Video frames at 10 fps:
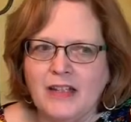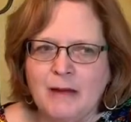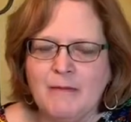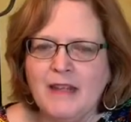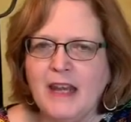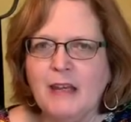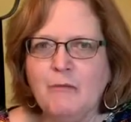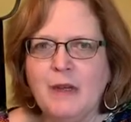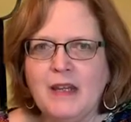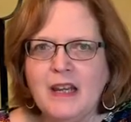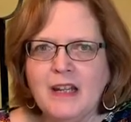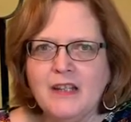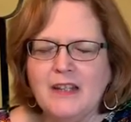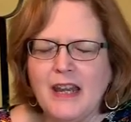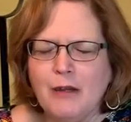of times they can be
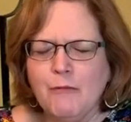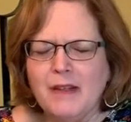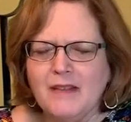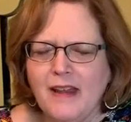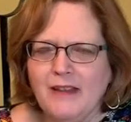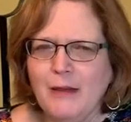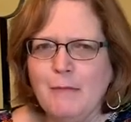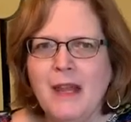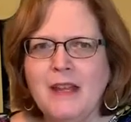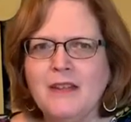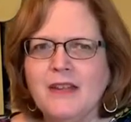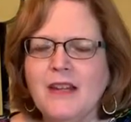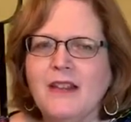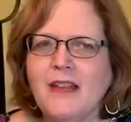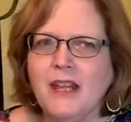nicked, they can be slightly bent,
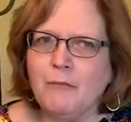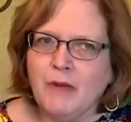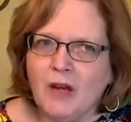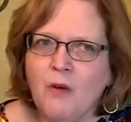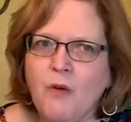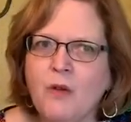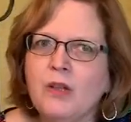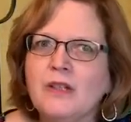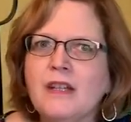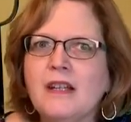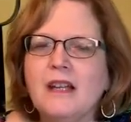they can be old.